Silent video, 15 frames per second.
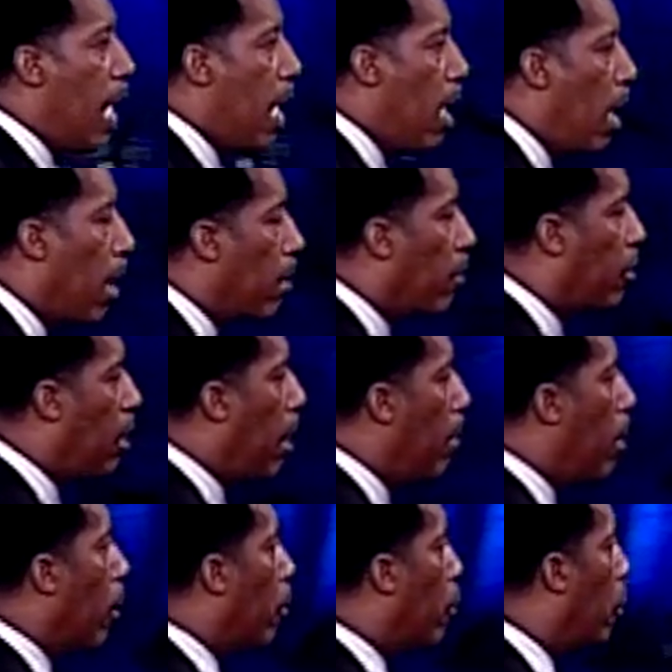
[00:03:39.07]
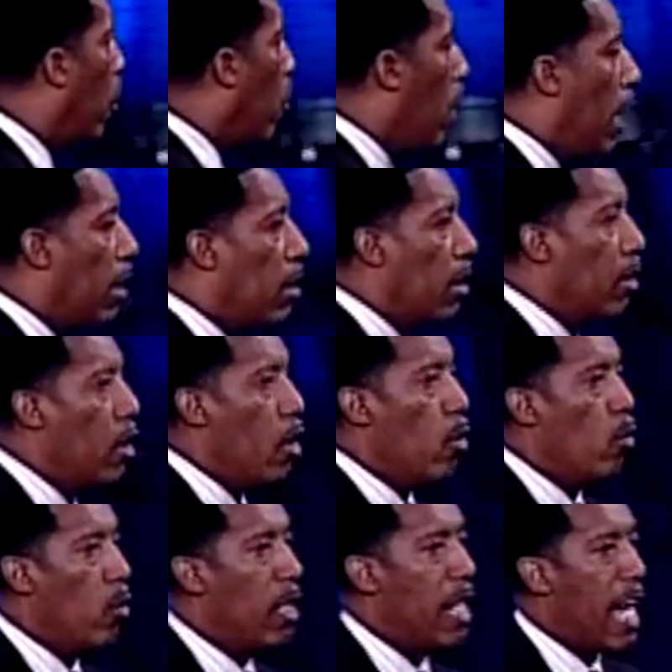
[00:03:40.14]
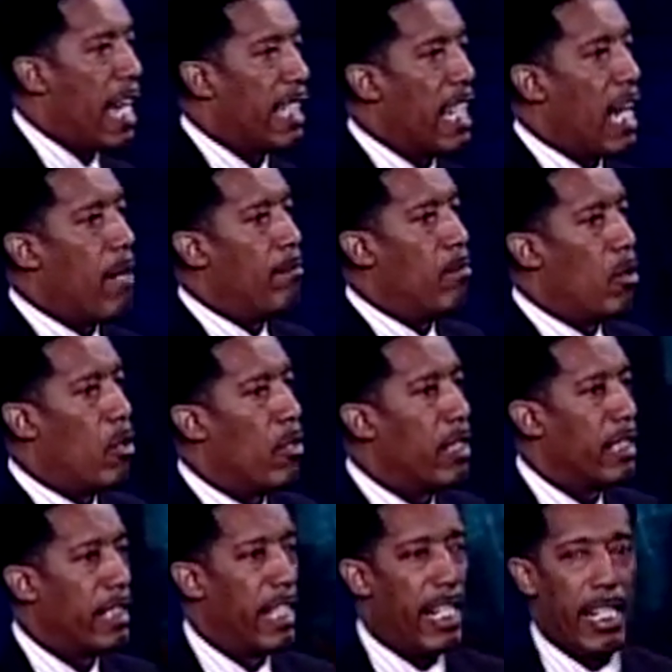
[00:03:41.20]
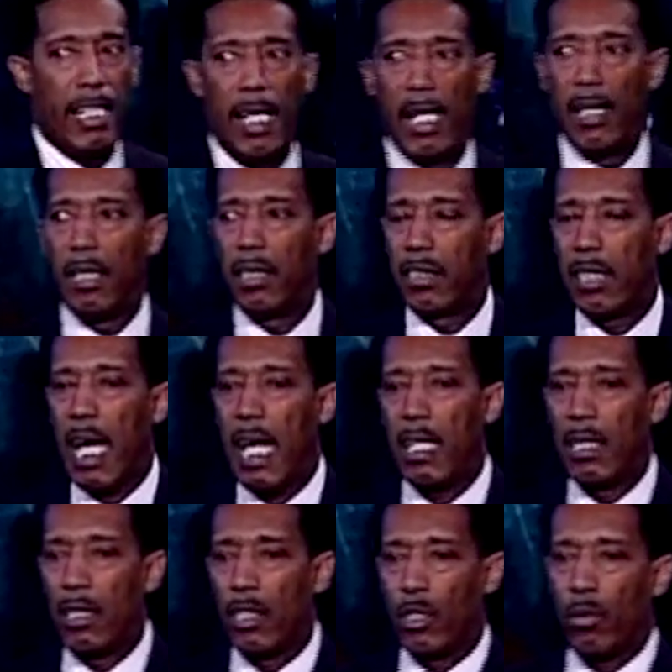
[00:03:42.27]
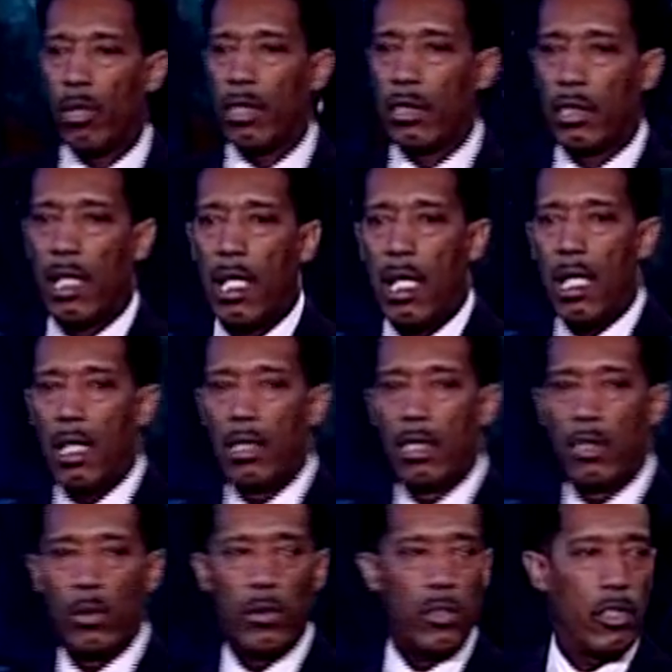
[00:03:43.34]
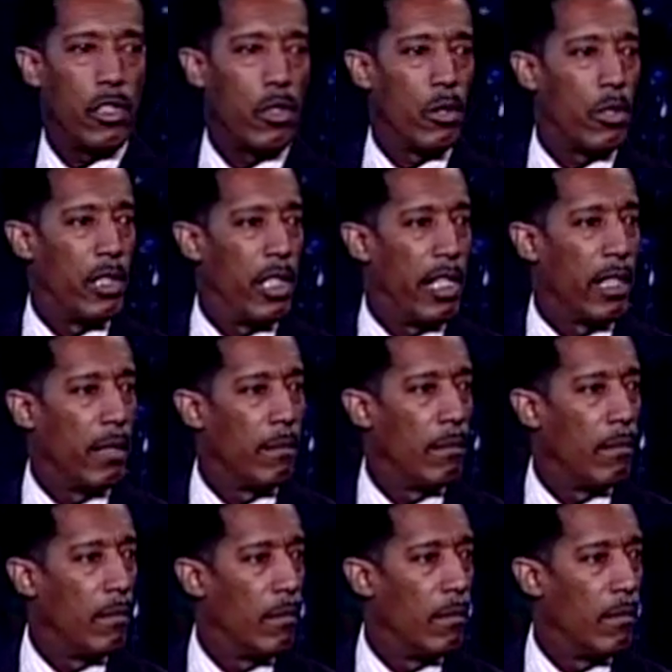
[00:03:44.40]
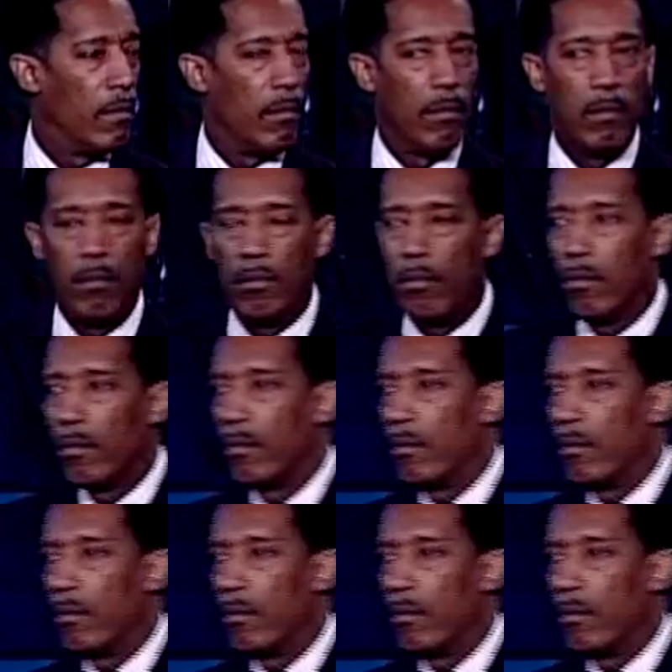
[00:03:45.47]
So watch this. When I got born again and decided to trust God, this was a sure thing. Amen.